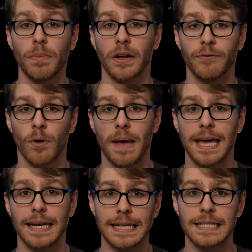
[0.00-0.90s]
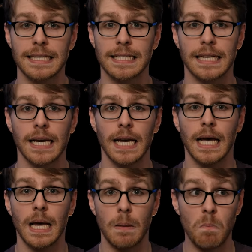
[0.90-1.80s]
but for men existed,
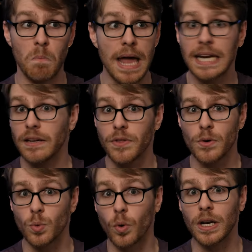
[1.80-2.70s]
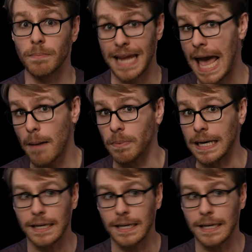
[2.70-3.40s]
many of those wouldn't be happening.